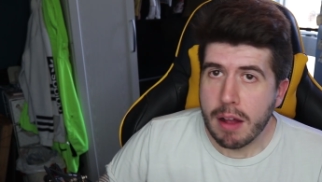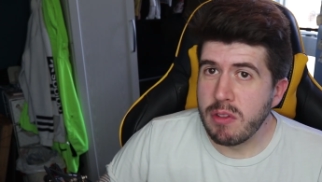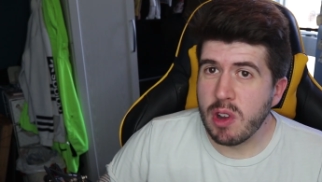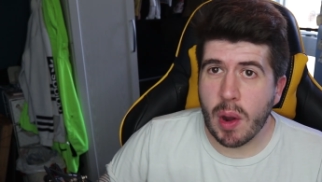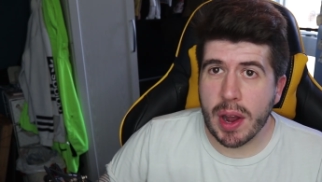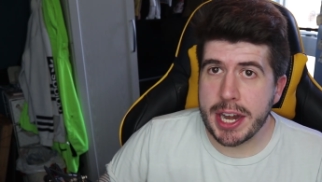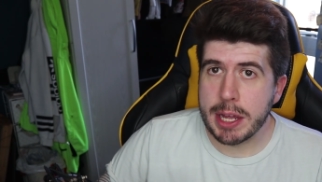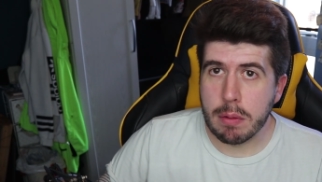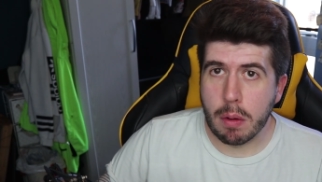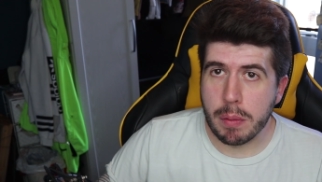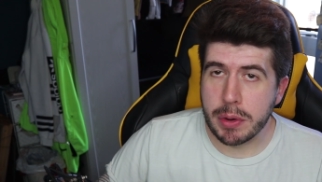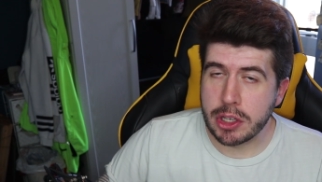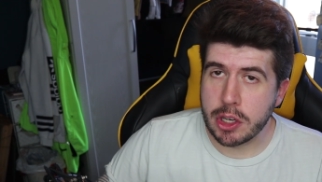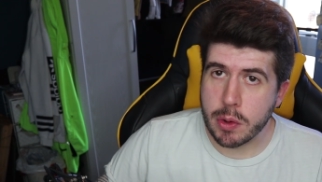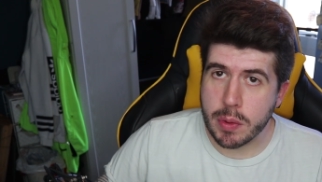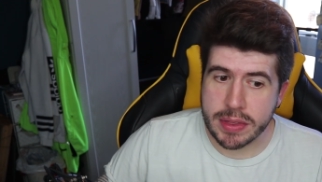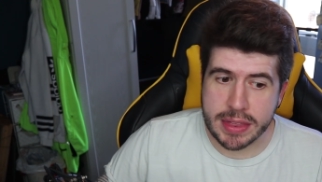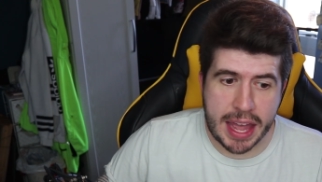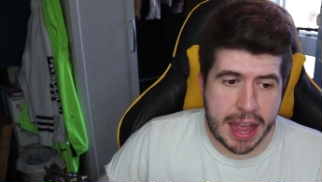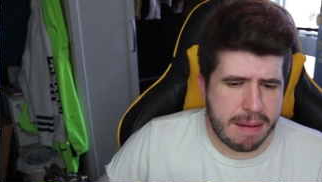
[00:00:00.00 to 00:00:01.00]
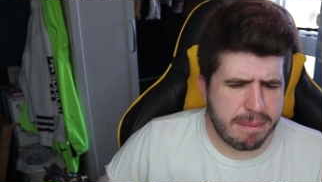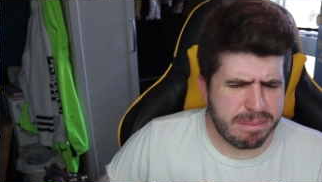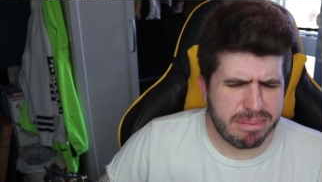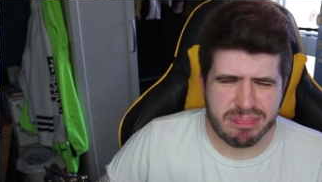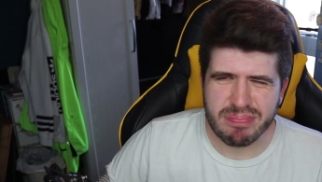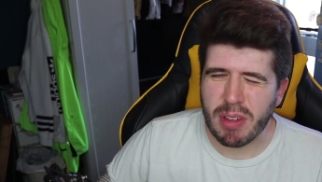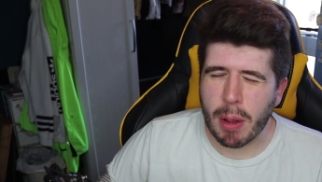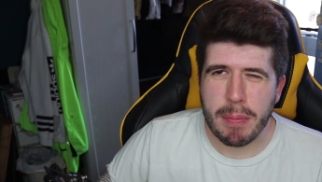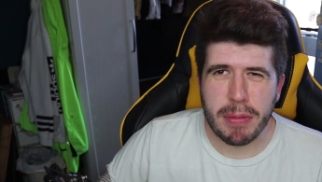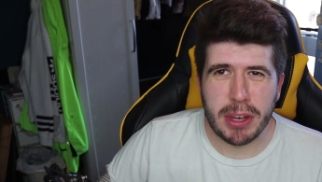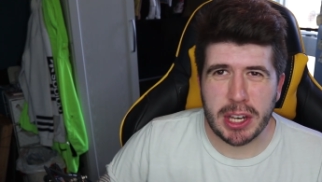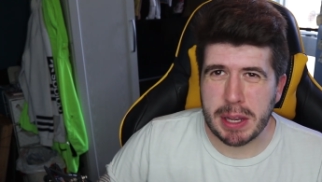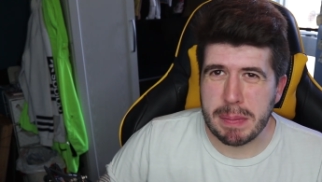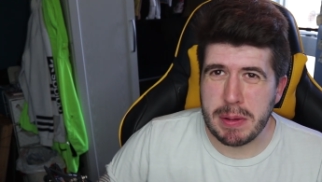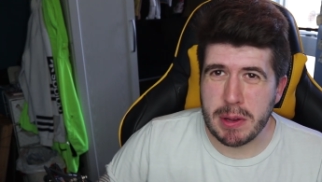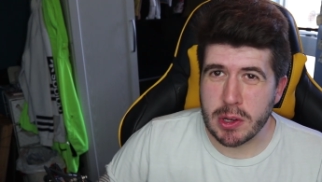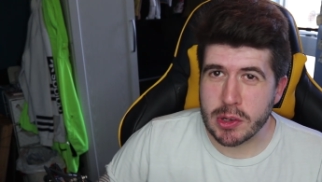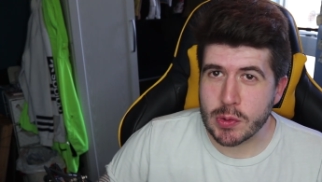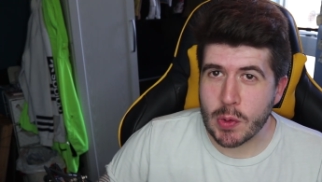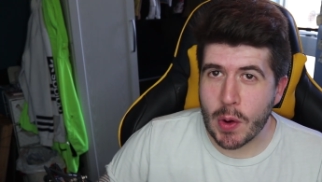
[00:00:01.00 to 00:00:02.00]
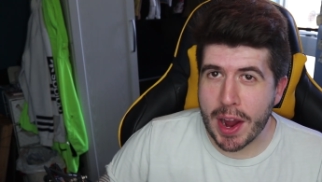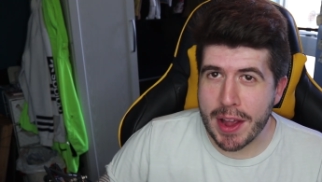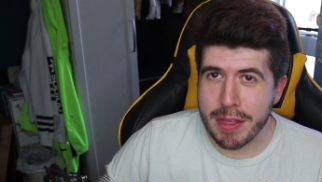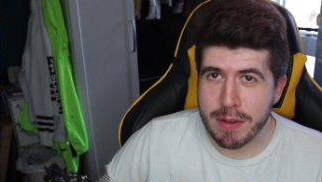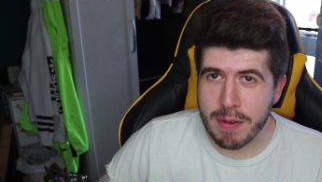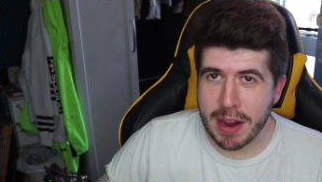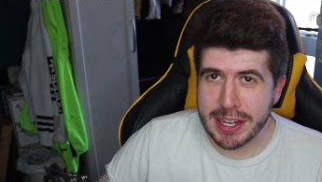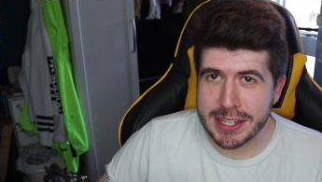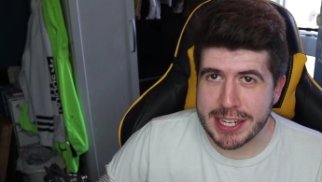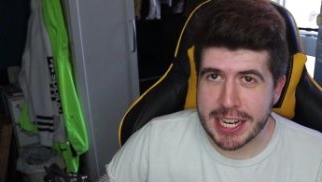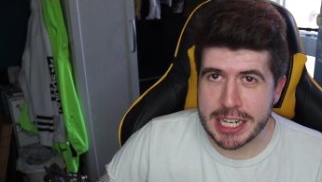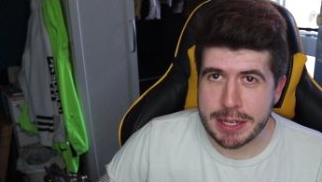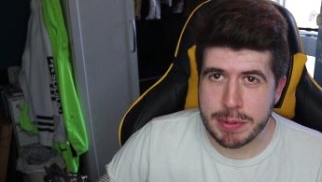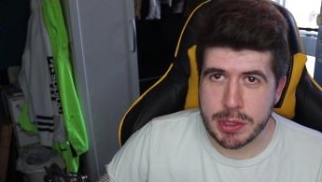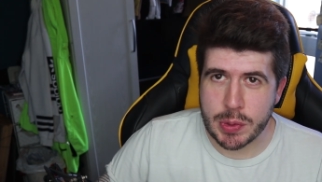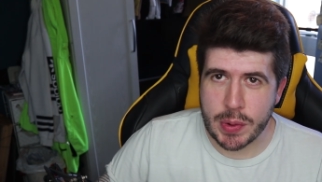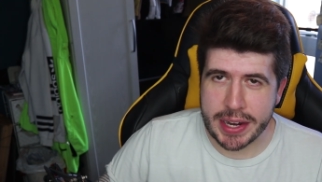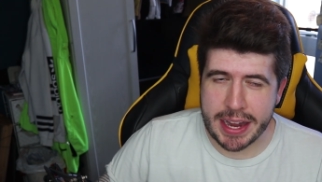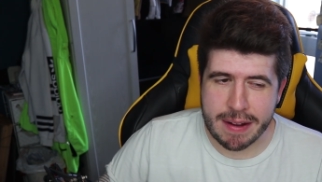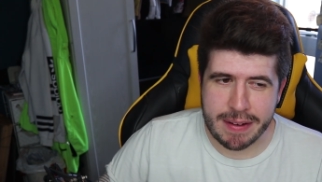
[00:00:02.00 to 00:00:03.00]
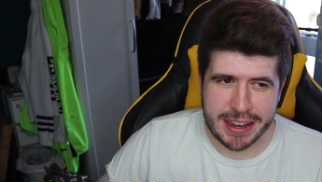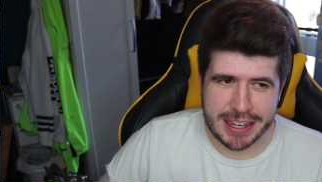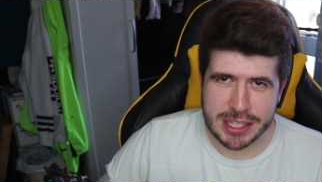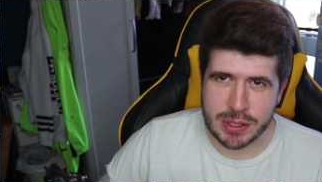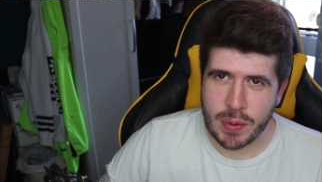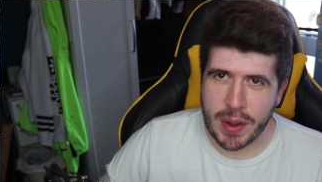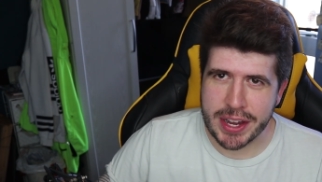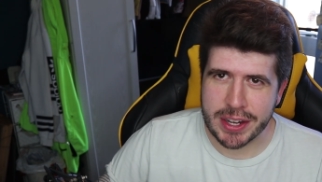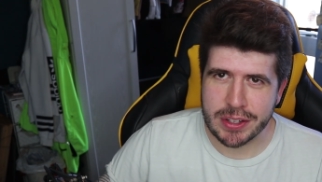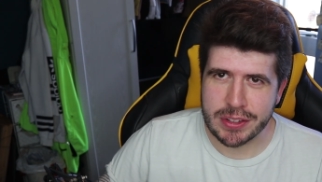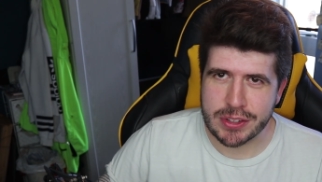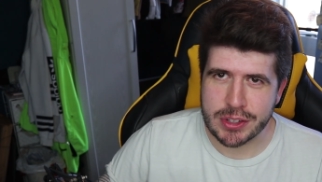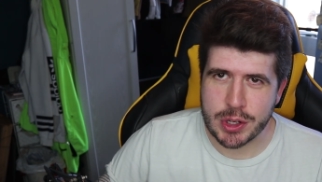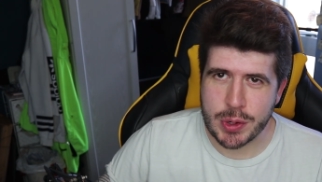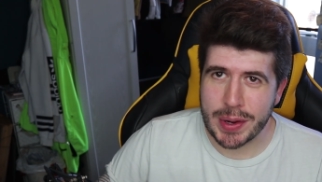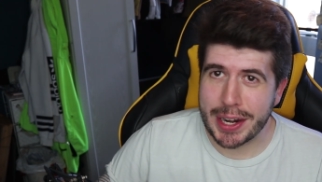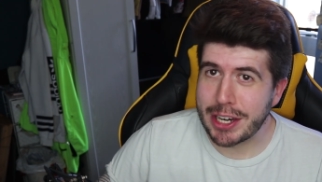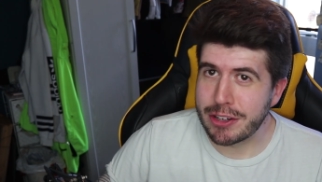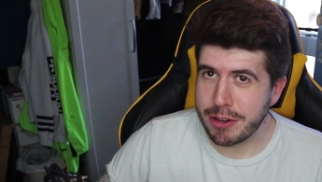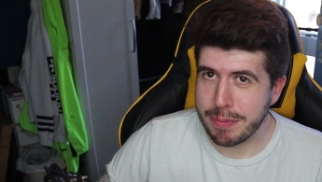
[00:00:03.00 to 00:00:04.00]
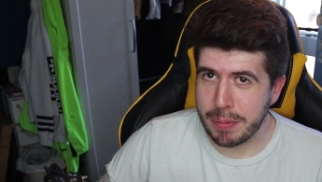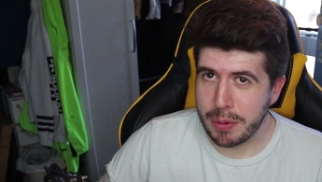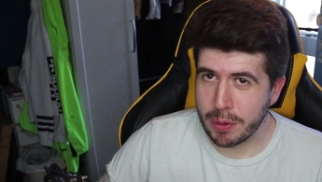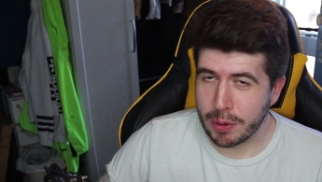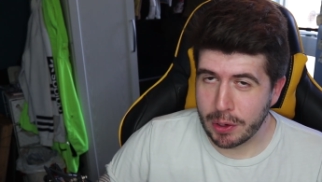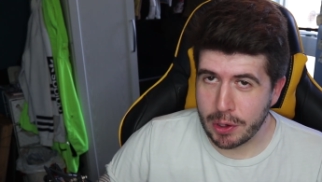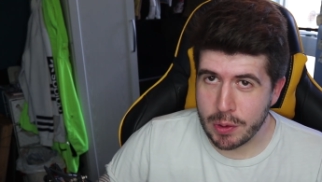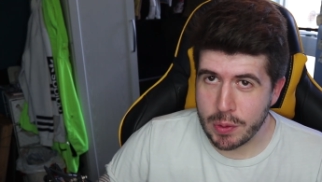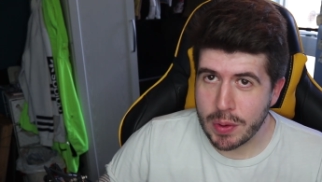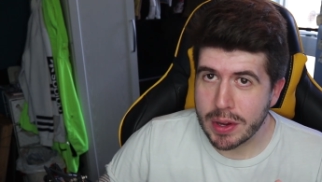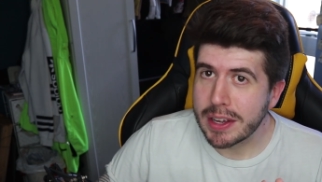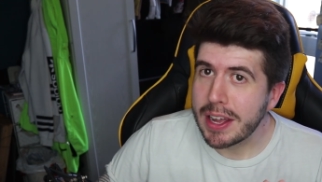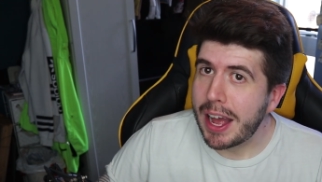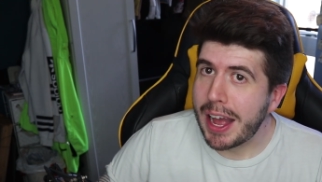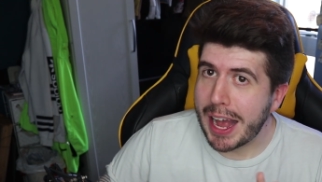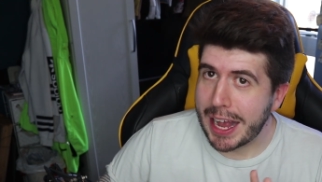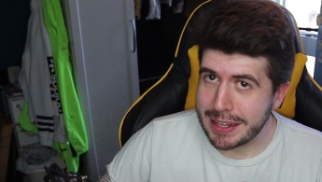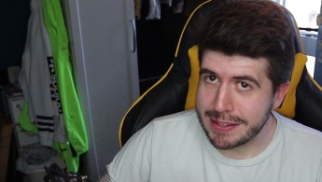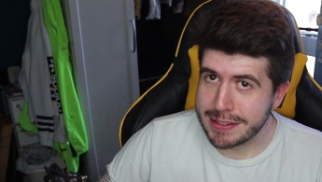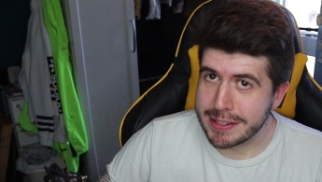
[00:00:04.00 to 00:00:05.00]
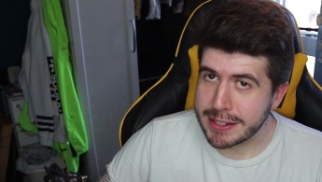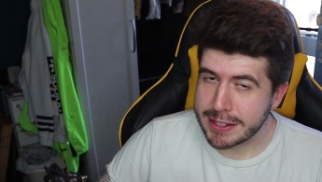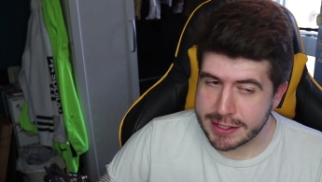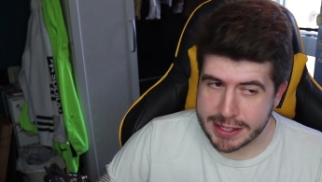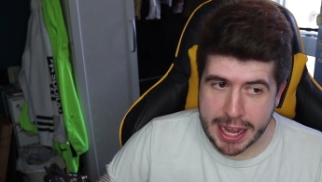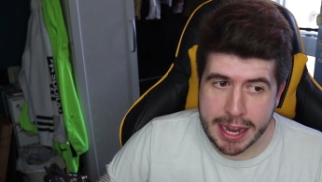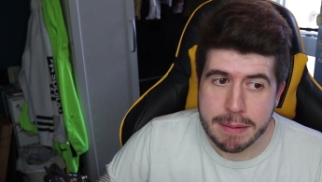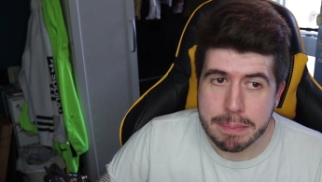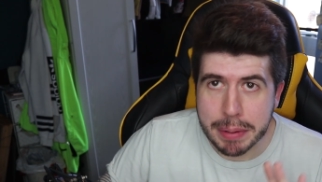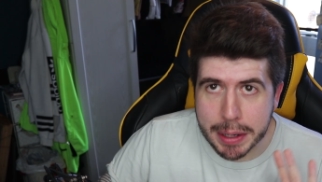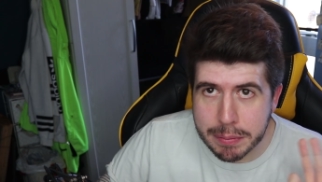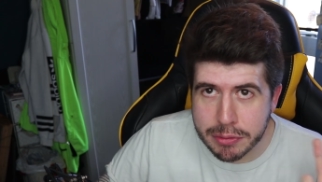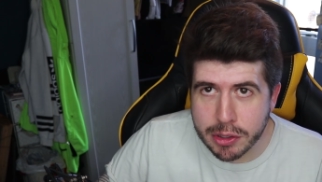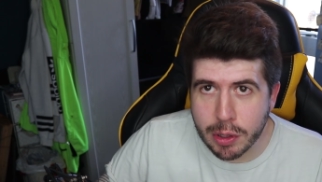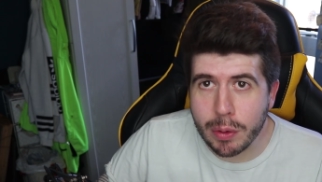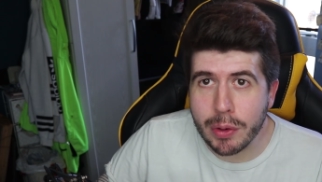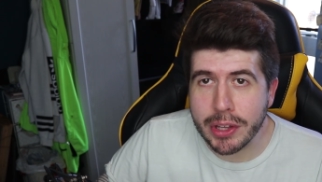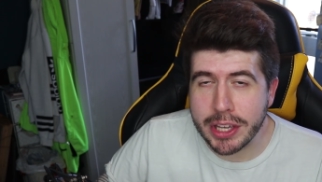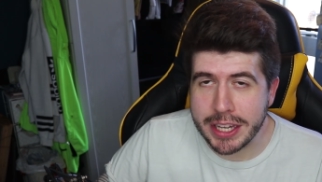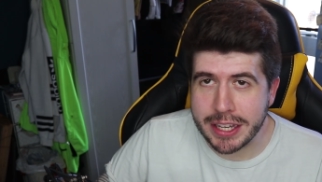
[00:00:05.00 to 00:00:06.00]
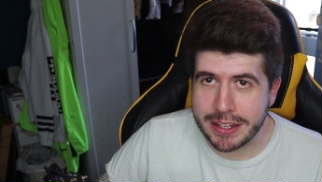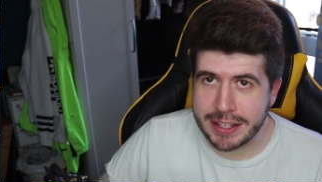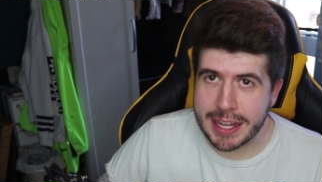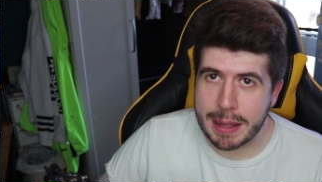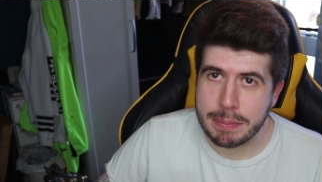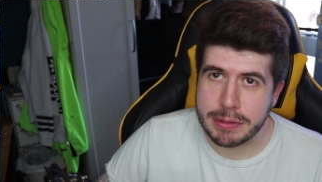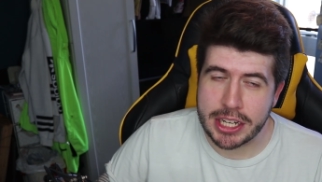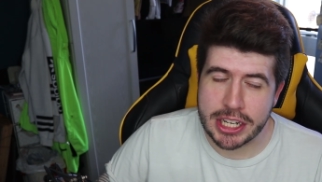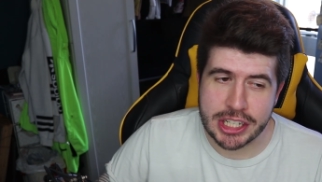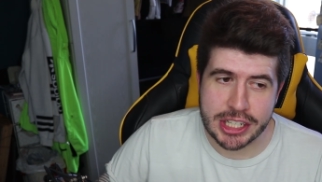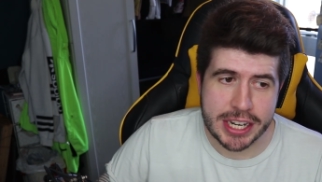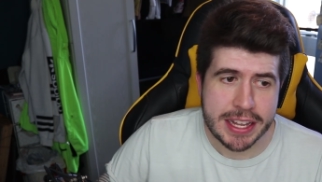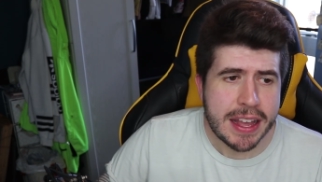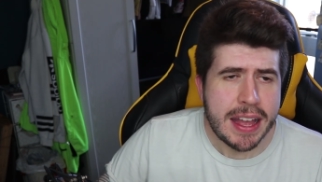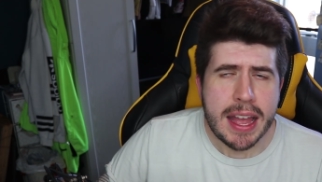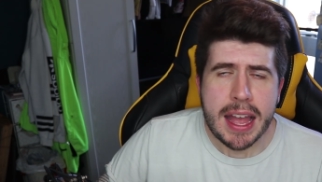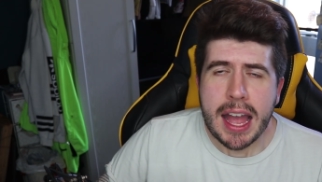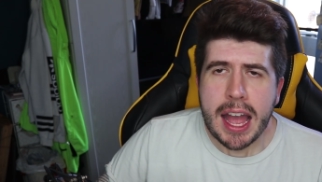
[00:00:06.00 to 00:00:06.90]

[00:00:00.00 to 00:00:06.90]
No idea what we do with that. Don't think the computer's quite in the right state to be doing Outcast to Icons 2 Electric Boogaloo as things stand, but I'm still looking into that potentially.